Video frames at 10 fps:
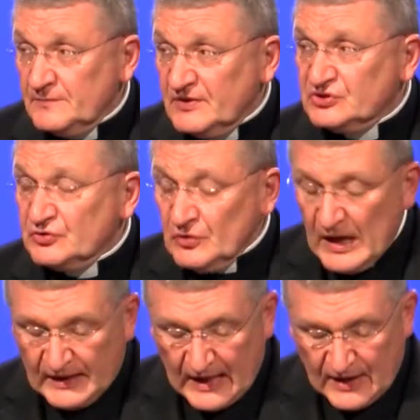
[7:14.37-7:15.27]
but do
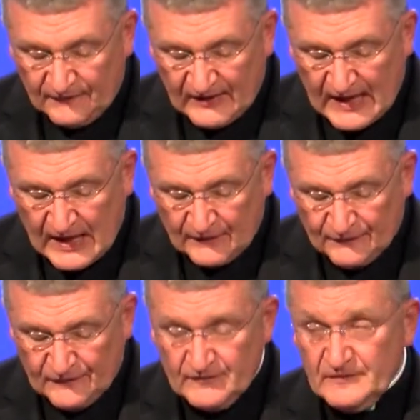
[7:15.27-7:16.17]
not have love,
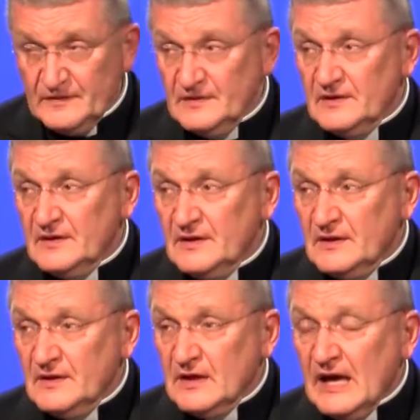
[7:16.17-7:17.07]

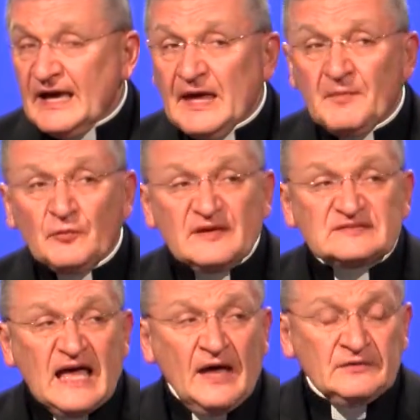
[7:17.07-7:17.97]
I am a
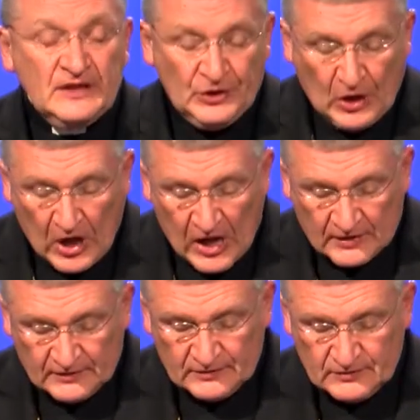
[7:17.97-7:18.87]
resounding
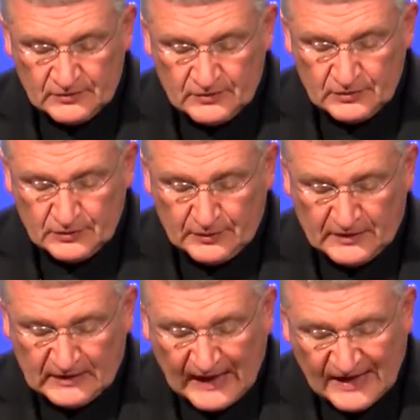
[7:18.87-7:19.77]
gong or a
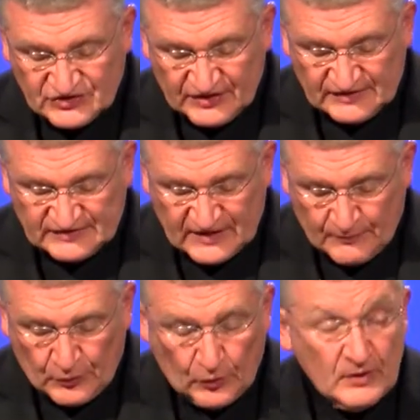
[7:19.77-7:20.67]
clashing
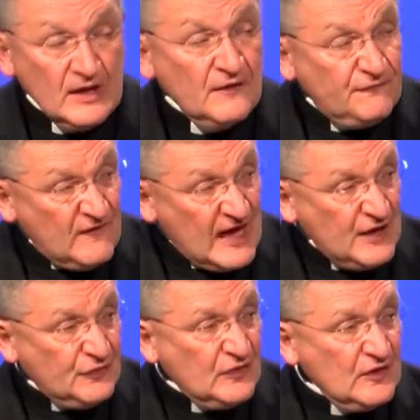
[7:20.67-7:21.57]
cymbal.
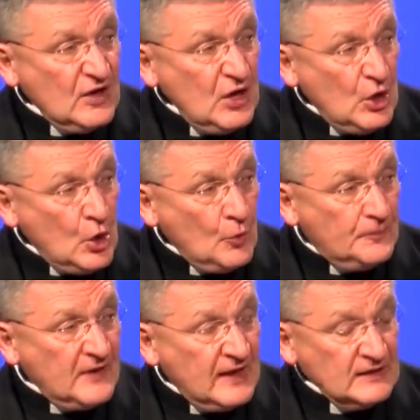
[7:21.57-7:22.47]
Faith,
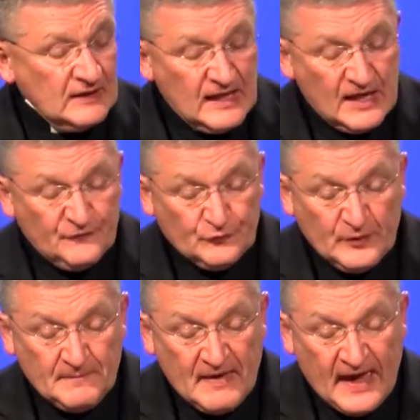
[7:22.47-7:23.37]
hope, and love
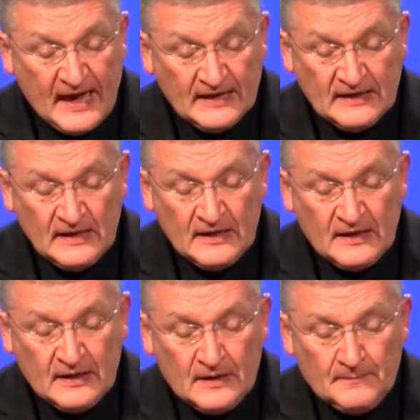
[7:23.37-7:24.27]
remain,
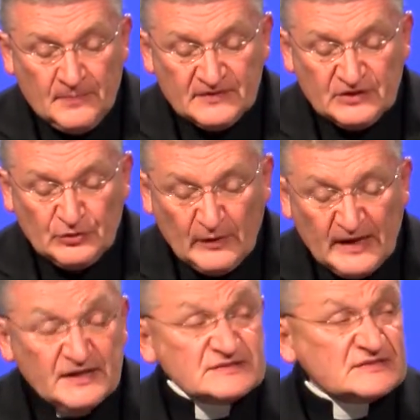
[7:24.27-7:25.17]
but the
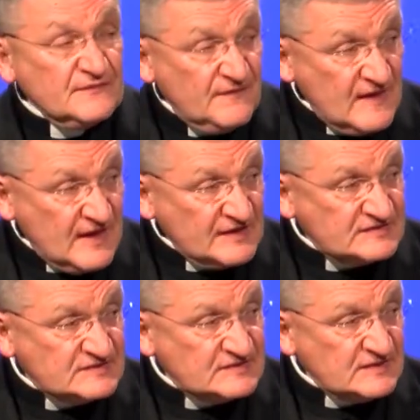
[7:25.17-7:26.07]
greatest of
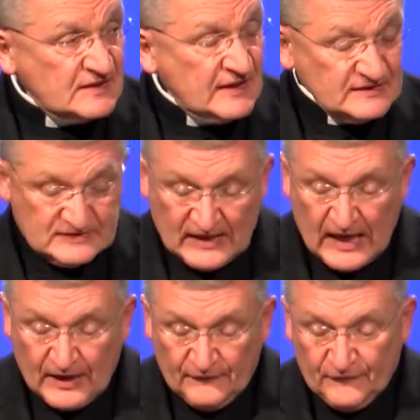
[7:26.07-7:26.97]
these is
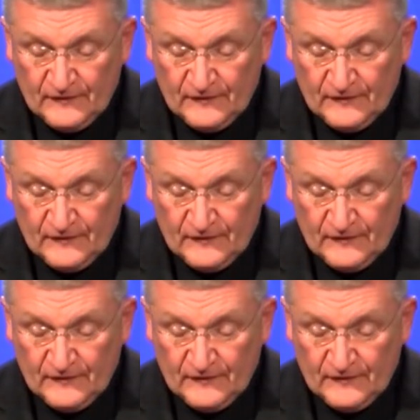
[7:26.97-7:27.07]
love.